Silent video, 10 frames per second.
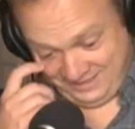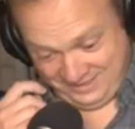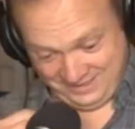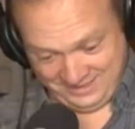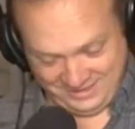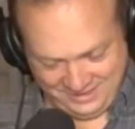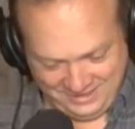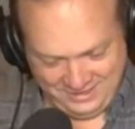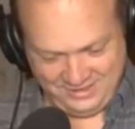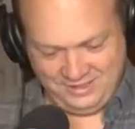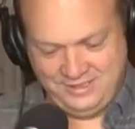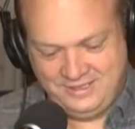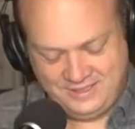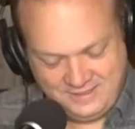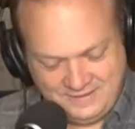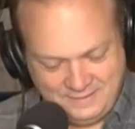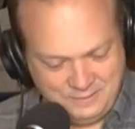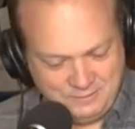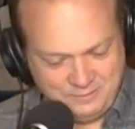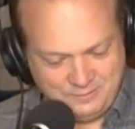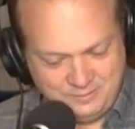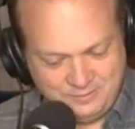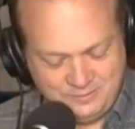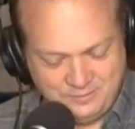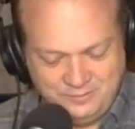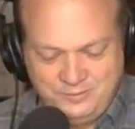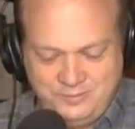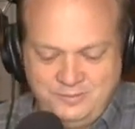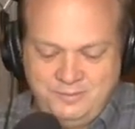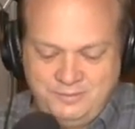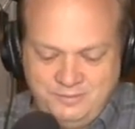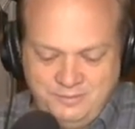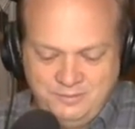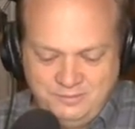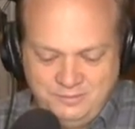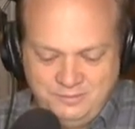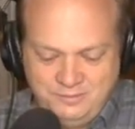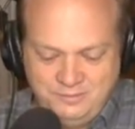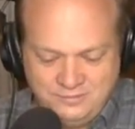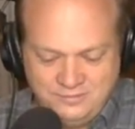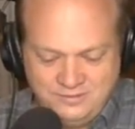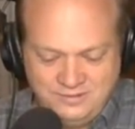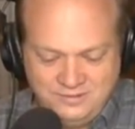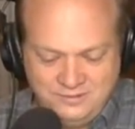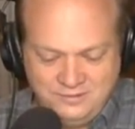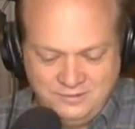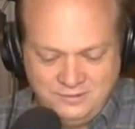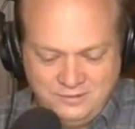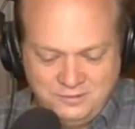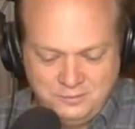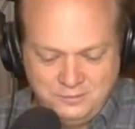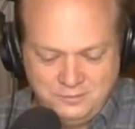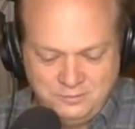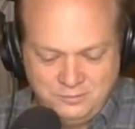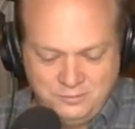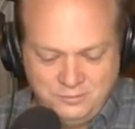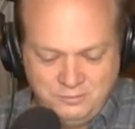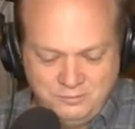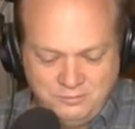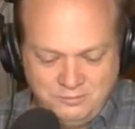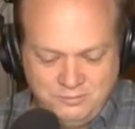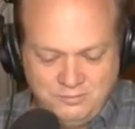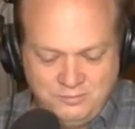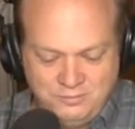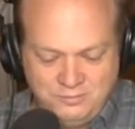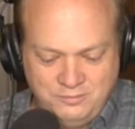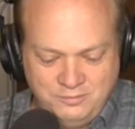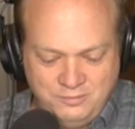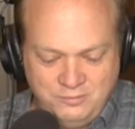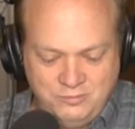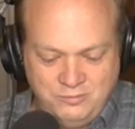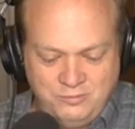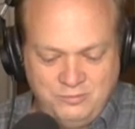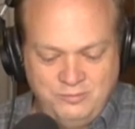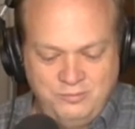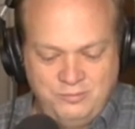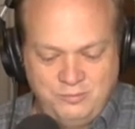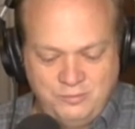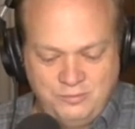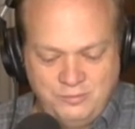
(silent)